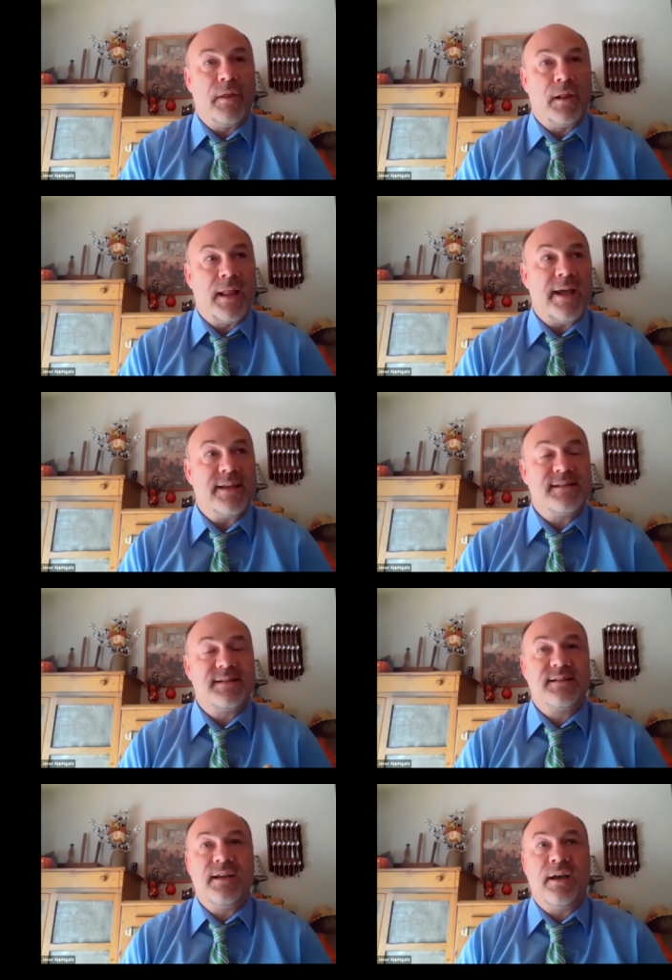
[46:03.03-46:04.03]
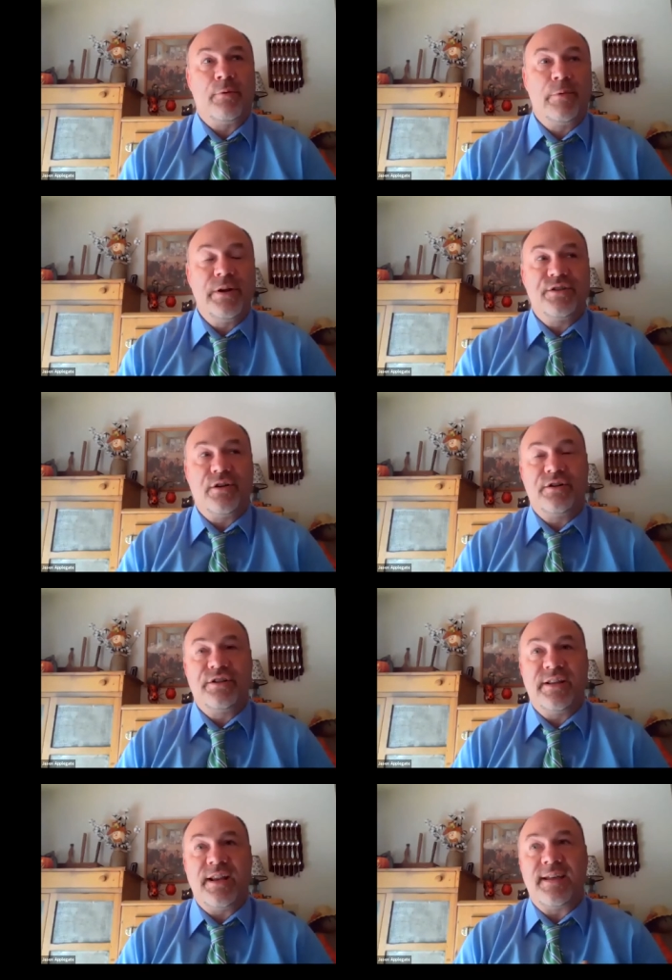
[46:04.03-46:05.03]
the last uh,
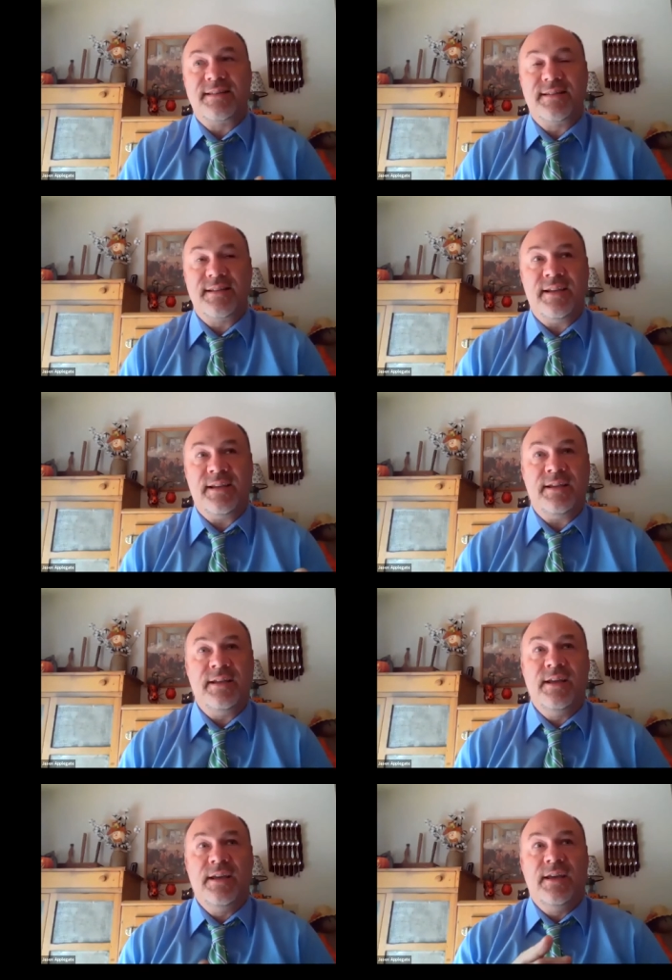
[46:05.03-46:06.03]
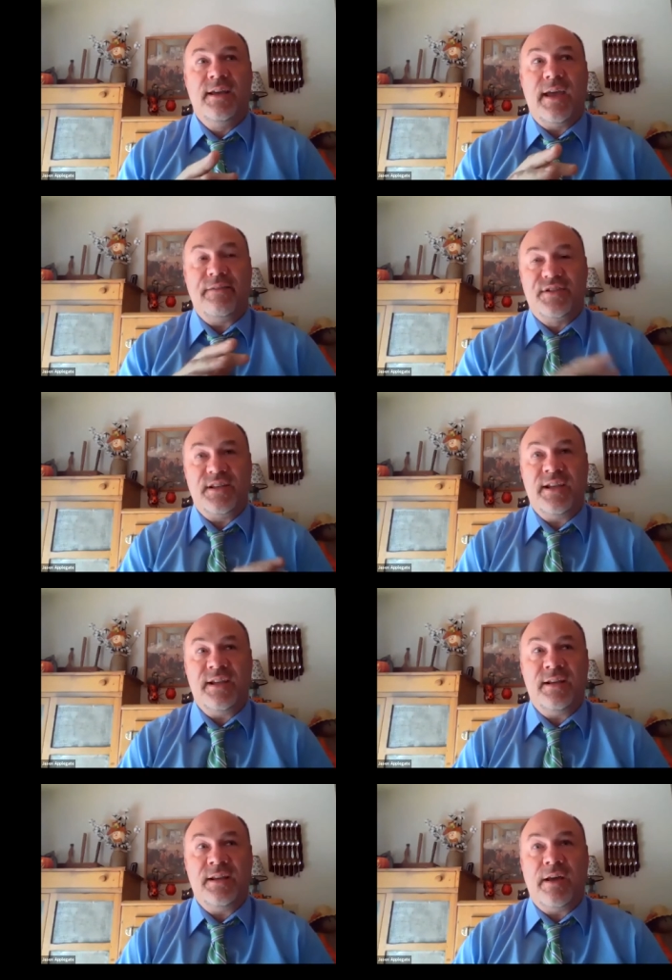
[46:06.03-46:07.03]
research that I see have
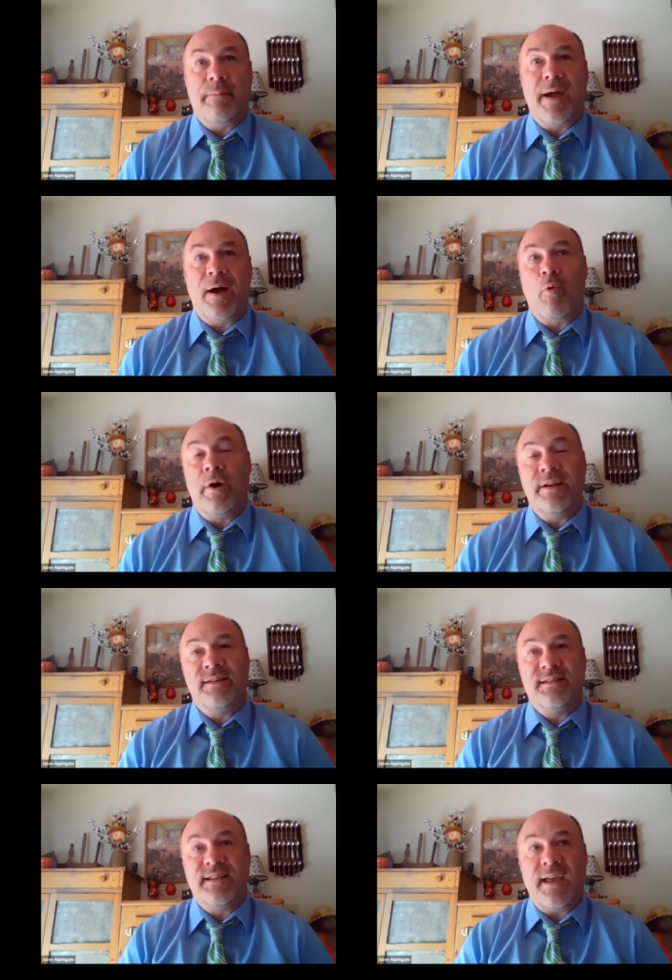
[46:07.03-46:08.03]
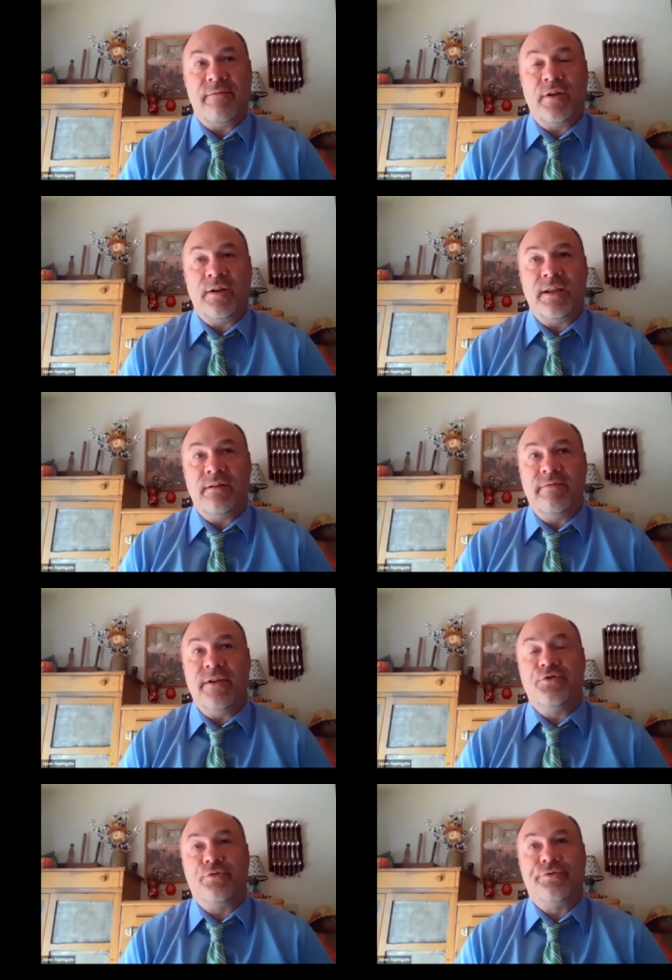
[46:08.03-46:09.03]
seen about one in seven
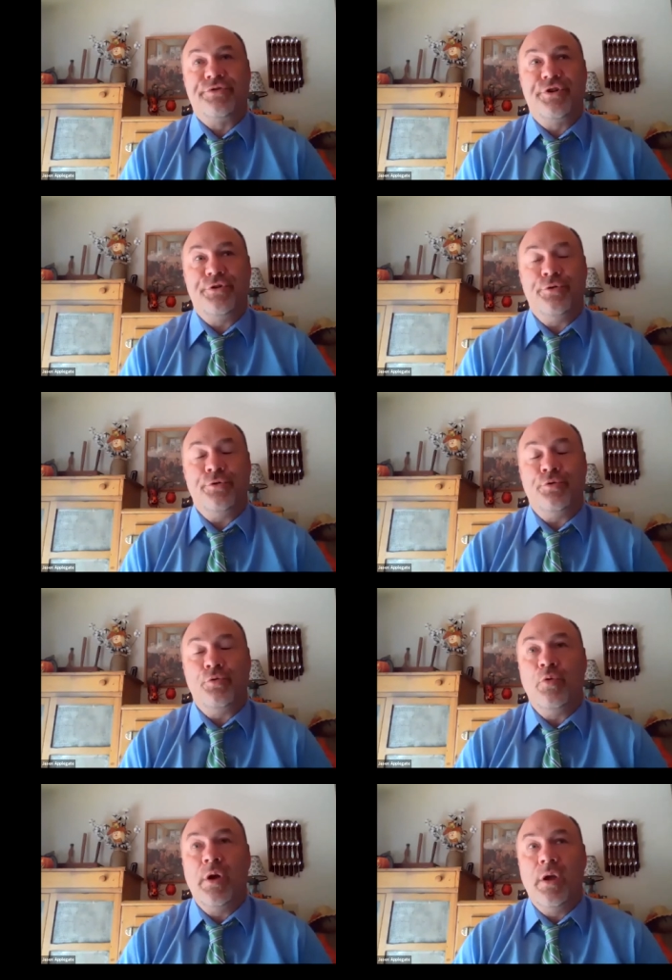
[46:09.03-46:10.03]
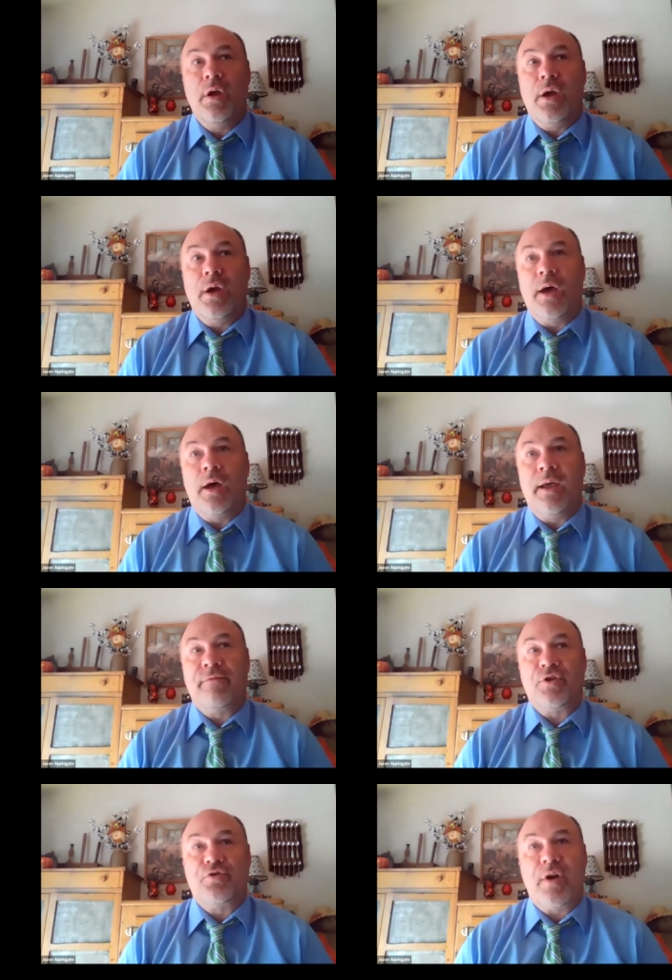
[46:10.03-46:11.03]
individuals who uh,
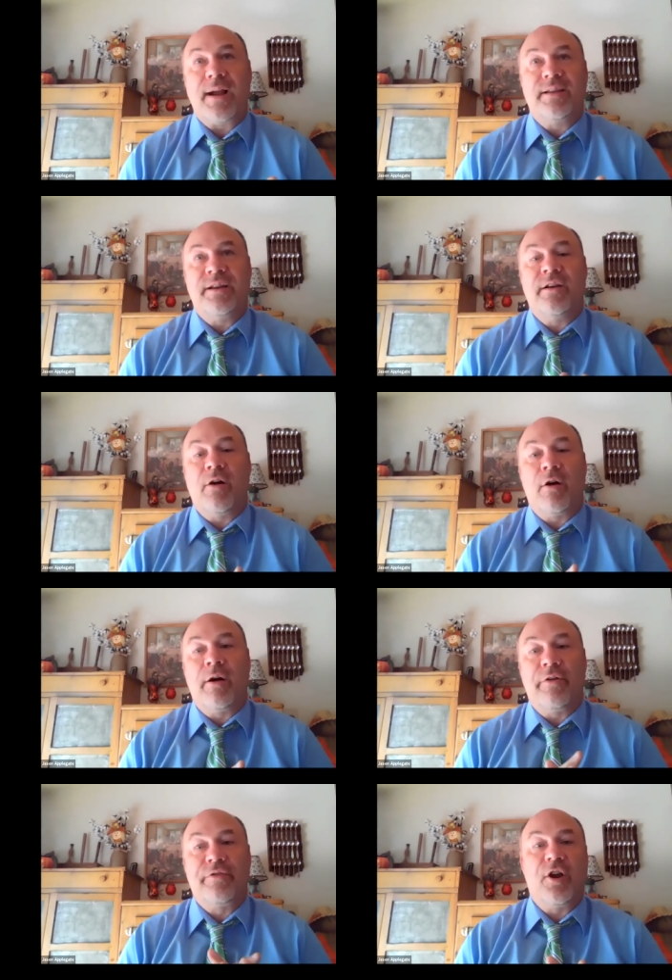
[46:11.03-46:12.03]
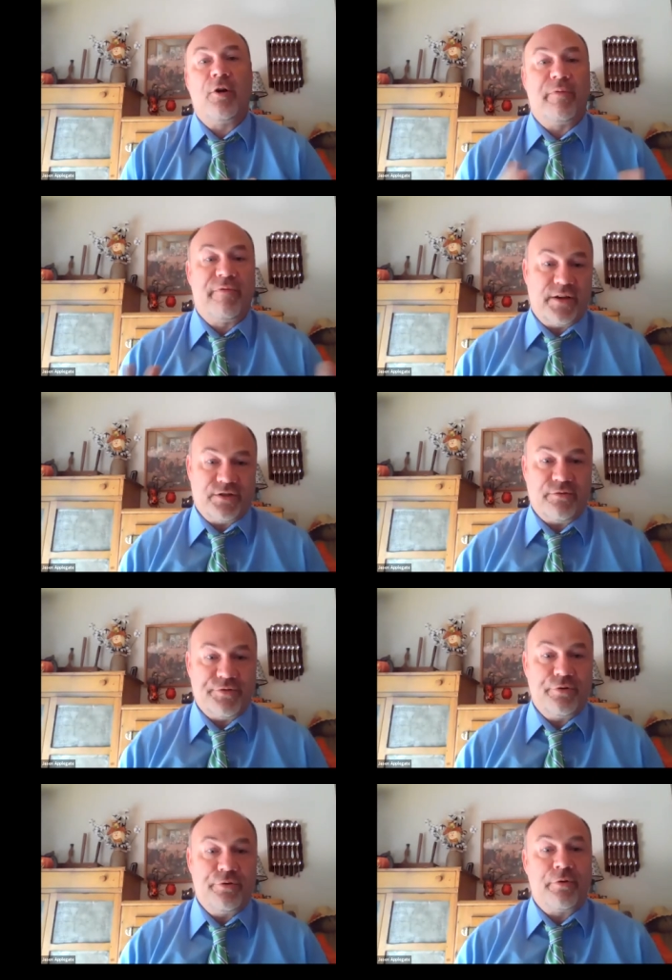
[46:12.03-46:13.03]
have contracted it are healthcare
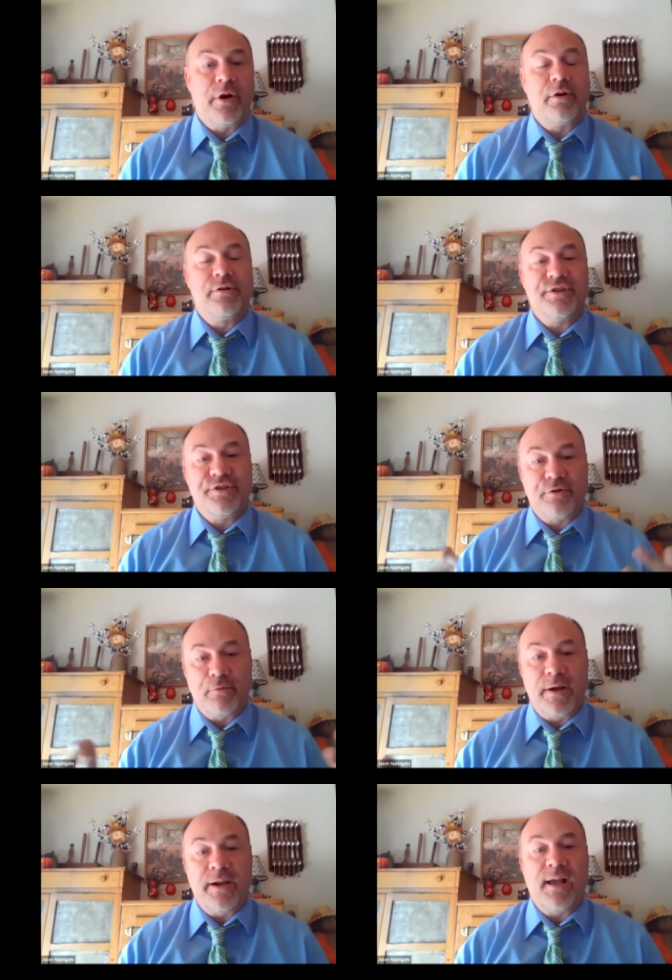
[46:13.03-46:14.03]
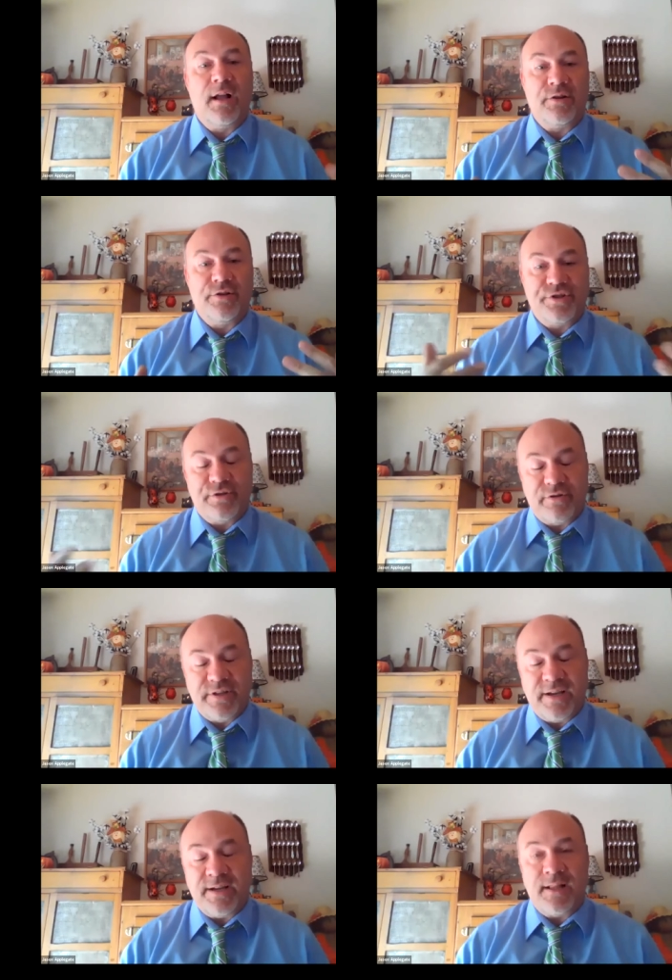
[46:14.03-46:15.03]
professionals. So they're nurses, they're radiologists, they're
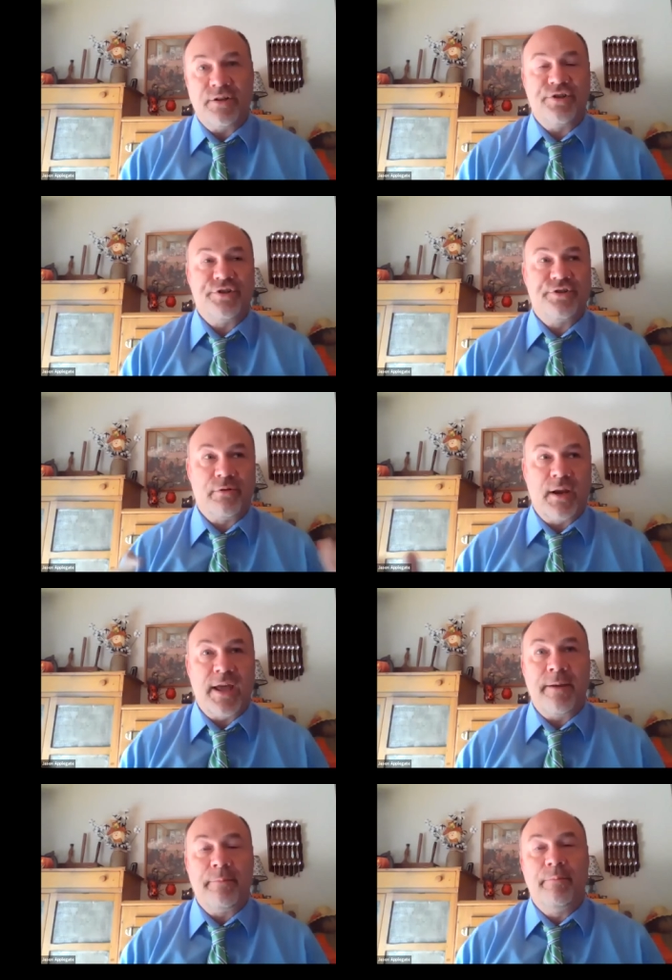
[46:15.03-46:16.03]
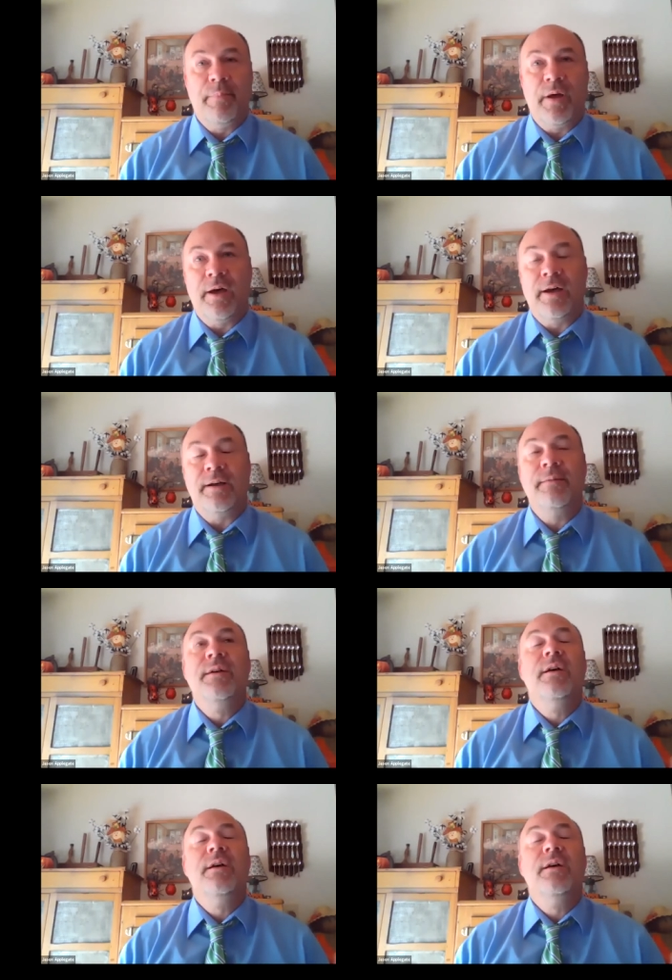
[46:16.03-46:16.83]
technologists, they're lab uh,